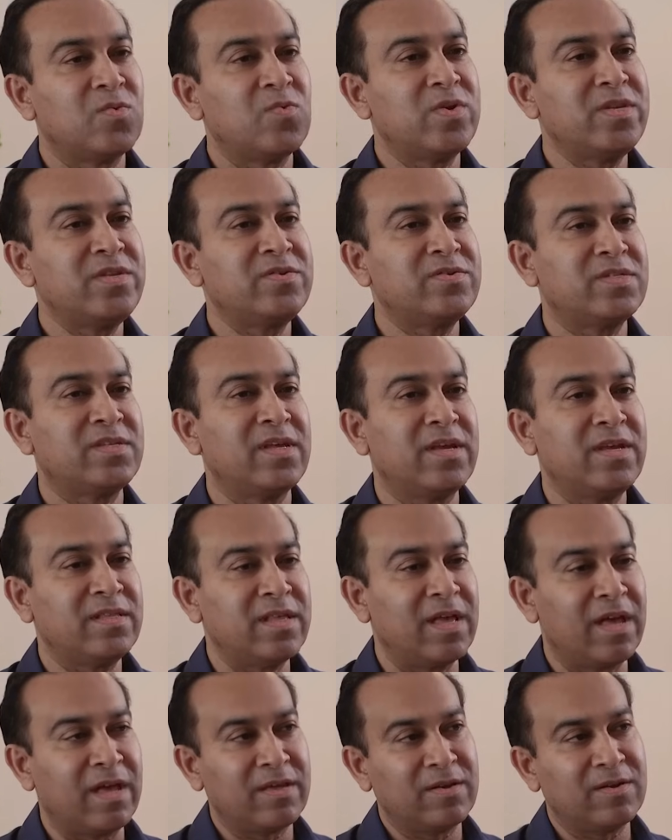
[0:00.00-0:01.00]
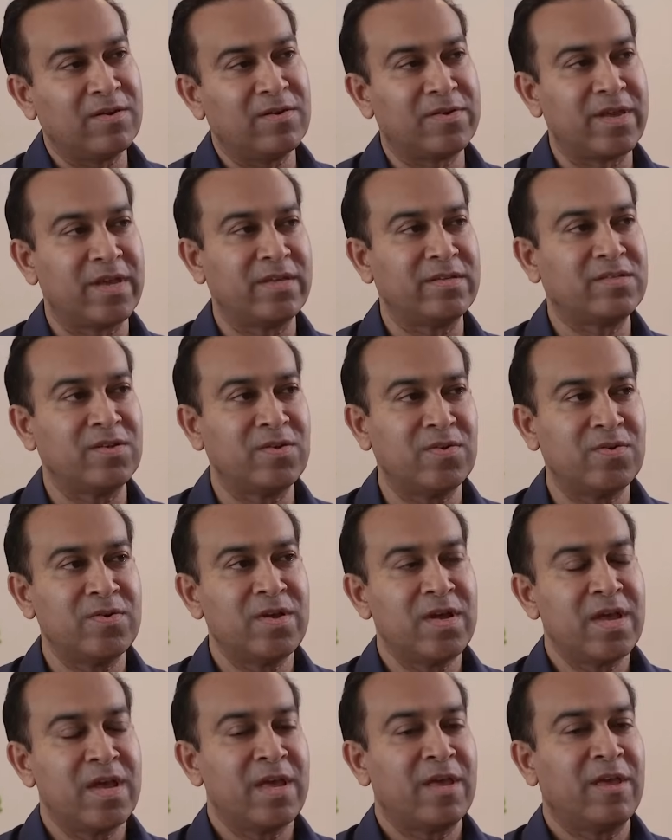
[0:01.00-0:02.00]
when you say that, okay, so
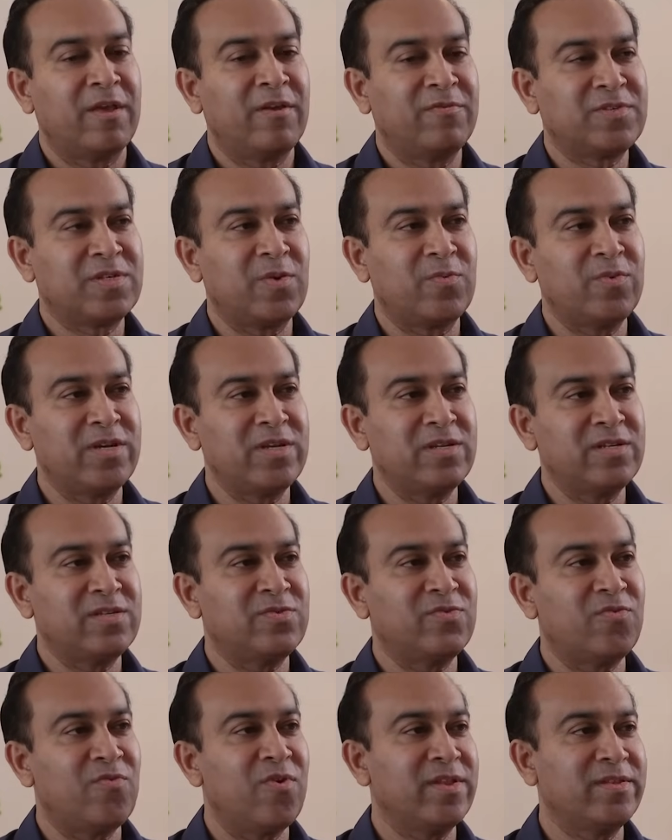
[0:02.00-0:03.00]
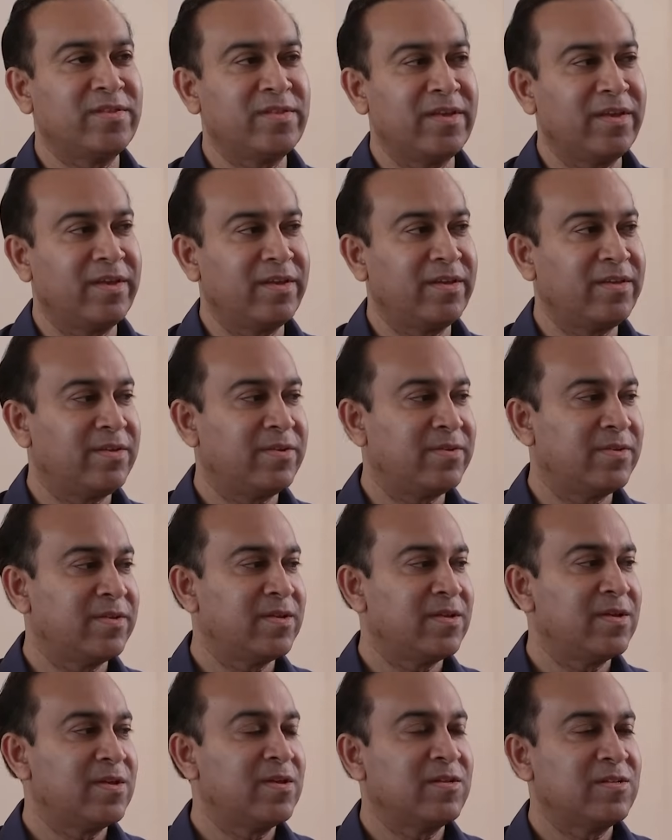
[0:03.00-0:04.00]
if someone is renting
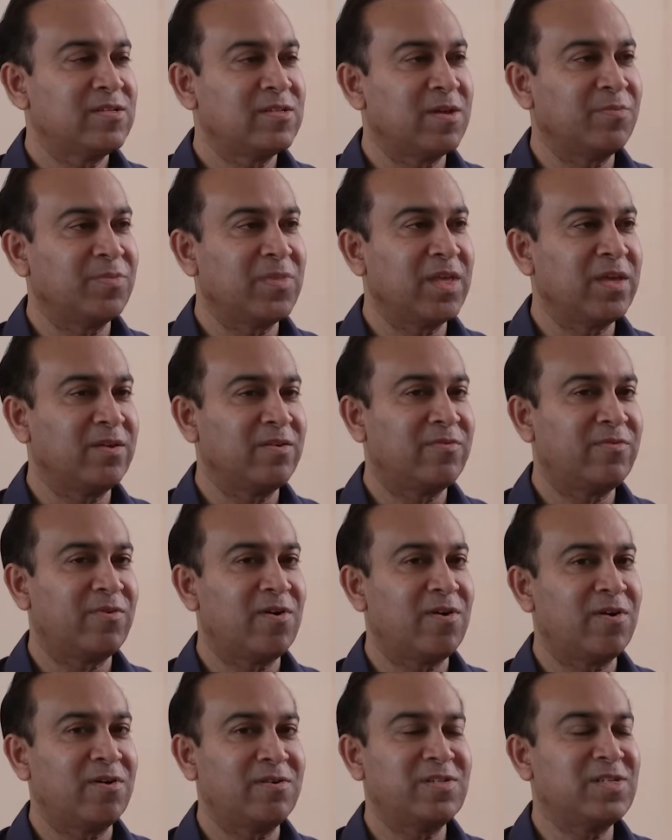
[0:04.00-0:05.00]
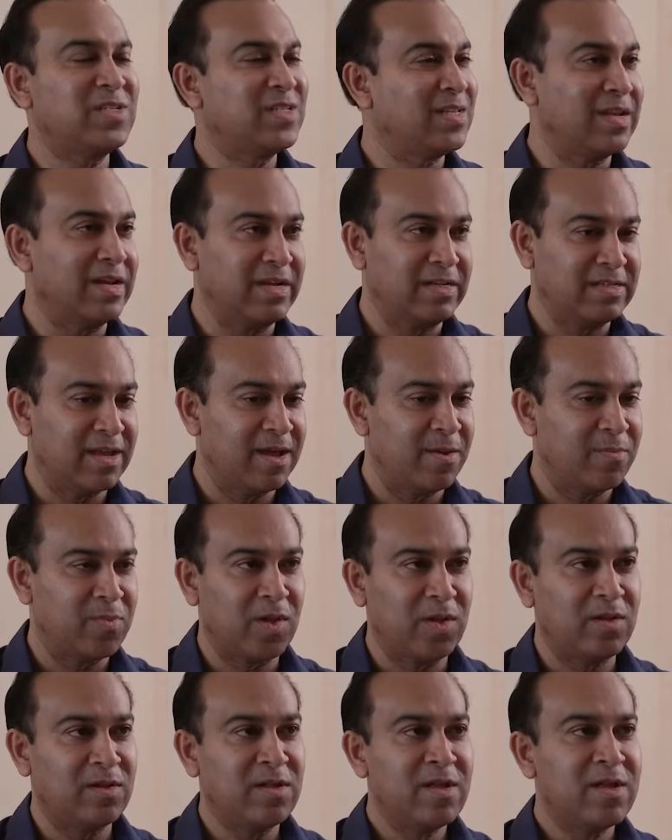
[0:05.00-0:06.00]
something for, just an
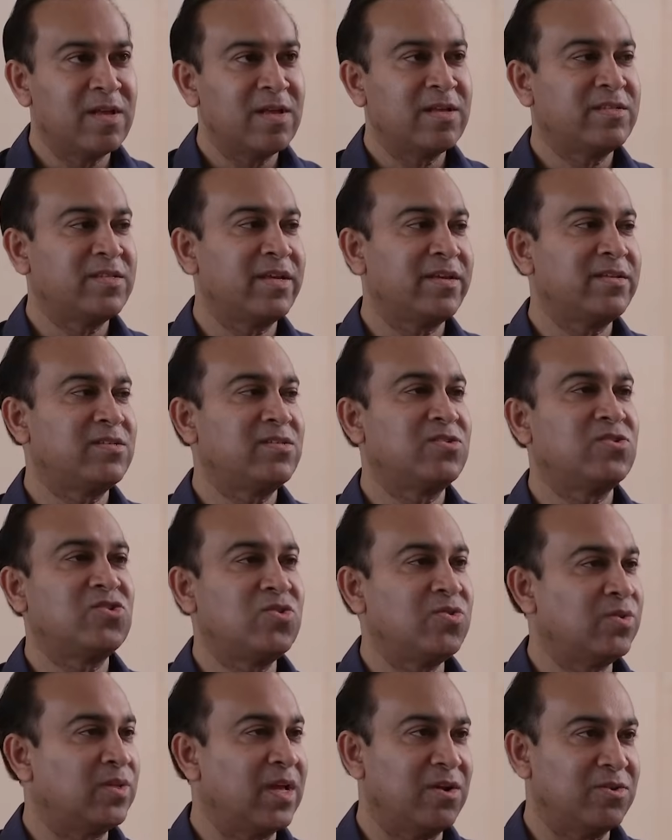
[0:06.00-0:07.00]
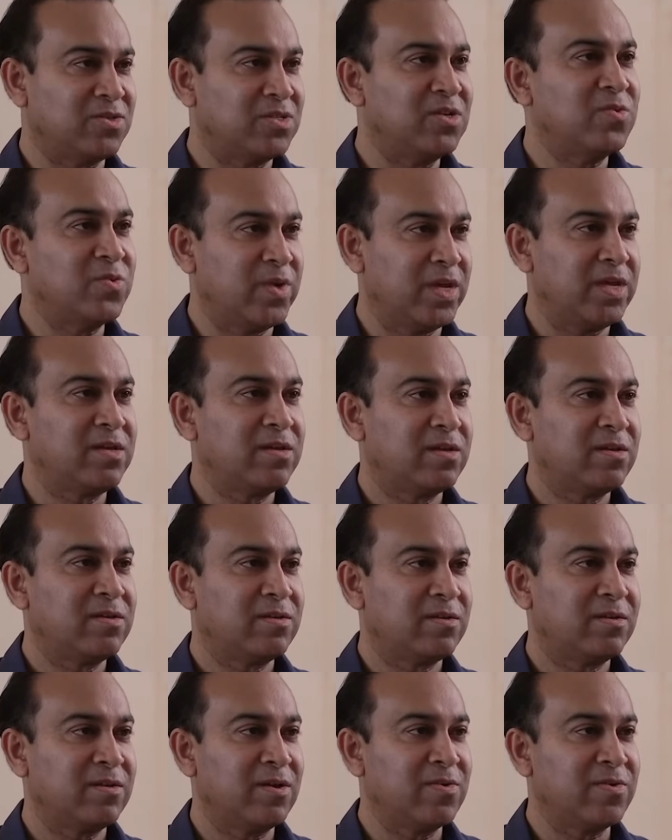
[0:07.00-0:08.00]
example, say it's $2,000 a week,
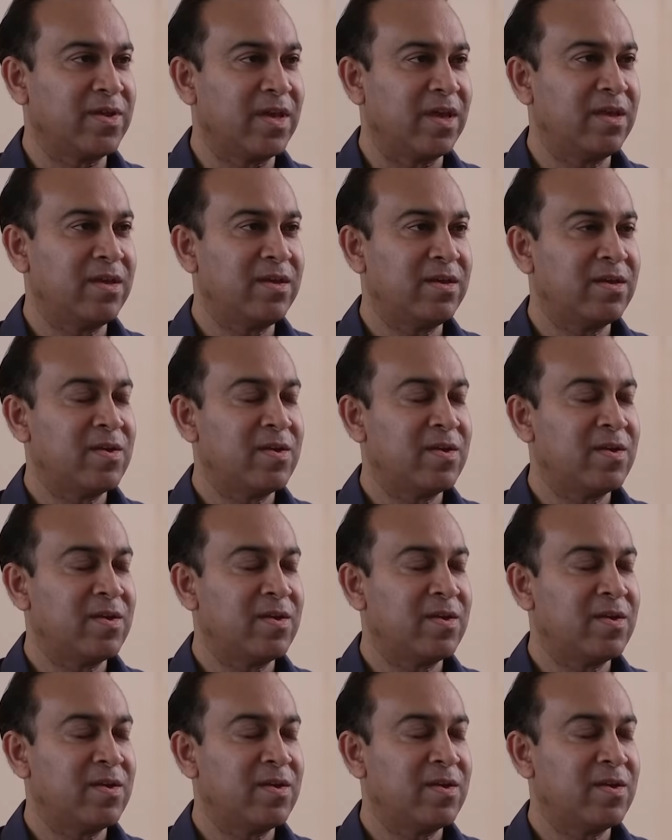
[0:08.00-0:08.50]
okay?